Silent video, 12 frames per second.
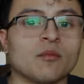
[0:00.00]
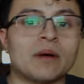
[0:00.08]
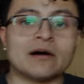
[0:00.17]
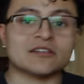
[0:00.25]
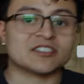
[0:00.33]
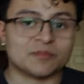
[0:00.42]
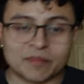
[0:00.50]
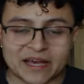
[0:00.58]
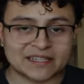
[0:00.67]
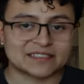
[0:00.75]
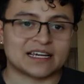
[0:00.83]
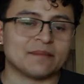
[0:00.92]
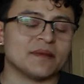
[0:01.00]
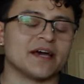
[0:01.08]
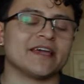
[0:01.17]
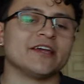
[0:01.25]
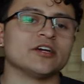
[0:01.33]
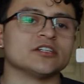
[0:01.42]
about specs. I'm
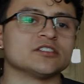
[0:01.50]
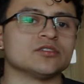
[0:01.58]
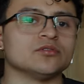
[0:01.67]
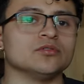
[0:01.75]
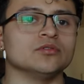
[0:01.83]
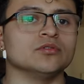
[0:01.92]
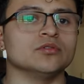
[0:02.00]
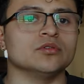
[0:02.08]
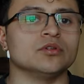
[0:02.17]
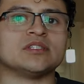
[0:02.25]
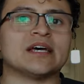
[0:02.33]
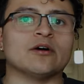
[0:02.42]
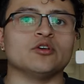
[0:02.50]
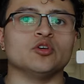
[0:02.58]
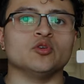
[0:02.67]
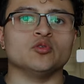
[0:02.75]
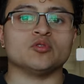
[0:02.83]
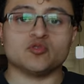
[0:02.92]
not here to tell
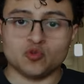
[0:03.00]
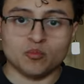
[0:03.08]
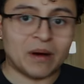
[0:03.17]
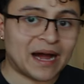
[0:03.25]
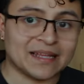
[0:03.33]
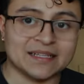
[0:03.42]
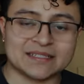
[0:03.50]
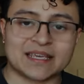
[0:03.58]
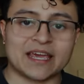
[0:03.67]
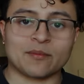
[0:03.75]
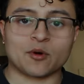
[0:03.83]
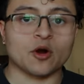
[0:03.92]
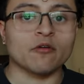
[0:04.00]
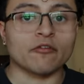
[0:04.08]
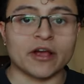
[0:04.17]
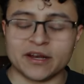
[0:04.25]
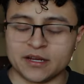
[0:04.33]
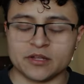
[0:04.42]
you to buy this camera
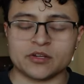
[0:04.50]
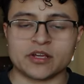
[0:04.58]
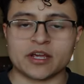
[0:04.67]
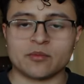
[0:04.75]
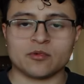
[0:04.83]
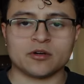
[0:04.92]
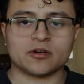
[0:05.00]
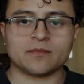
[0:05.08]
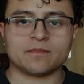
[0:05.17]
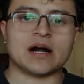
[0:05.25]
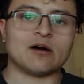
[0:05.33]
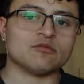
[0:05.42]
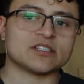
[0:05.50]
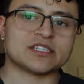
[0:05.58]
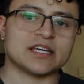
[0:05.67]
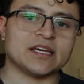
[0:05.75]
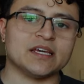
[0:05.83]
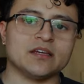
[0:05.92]
over any other camera. I would
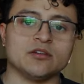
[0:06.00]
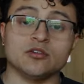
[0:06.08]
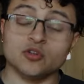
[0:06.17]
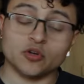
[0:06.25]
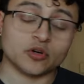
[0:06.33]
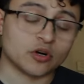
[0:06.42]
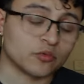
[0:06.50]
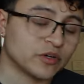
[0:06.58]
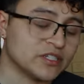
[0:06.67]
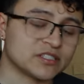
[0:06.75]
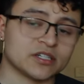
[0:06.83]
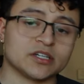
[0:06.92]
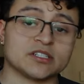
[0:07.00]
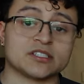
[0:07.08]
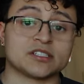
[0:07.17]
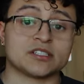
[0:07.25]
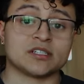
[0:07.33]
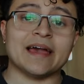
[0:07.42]
say do your own
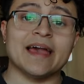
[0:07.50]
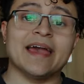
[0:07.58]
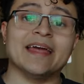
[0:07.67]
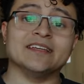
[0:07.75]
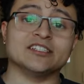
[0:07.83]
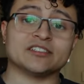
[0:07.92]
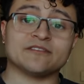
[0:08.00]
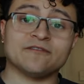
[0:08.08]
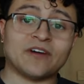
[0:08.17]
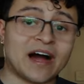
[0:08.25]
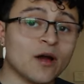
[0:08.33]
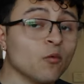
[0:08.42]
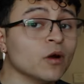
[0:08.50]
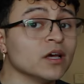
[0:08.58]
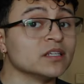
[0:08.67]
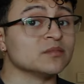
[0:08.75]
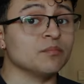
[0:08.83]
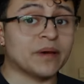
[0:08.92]
research and just find
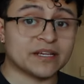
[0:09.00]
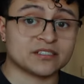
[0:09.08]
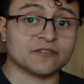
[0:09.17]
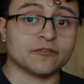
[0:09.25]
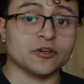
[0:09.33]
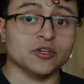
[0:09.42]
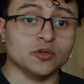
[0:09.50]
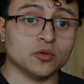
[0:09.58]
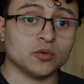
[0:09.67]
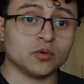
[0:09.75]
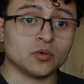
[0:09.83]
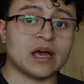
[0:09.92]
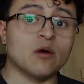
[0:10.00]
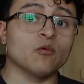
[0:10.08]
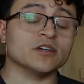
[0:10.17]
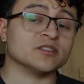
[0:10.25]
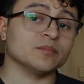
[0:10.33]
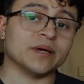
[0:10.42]
what's best for you and
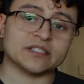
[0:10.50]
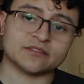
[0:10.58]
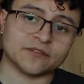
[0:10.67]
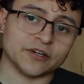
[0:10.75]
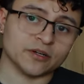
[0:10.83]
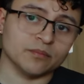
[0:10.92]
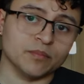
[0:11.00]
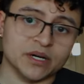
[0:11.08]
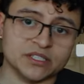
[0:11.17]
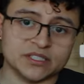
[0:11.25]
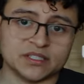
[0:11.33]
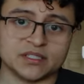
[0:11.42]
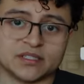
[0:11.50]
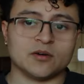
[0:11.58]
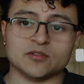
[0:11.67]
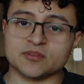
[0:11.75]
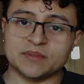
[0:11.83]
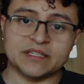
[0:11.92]
what's best for your budget.
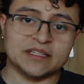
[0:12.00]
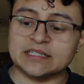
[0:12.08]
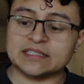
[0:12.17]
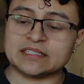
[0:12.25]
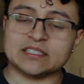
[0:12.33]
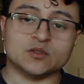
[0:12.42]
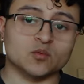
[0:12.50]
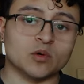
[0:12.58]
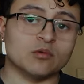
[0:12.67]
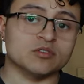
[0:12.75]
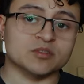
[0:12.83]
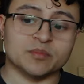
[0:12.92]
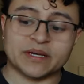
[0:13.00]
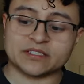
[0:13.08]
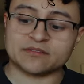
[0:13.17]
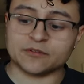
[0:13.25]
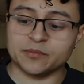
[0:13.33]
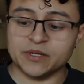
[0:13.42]
Ultimately, this is what was
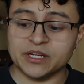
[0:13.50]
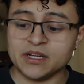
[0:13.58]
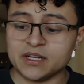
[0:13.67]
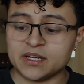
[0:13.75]
best for me,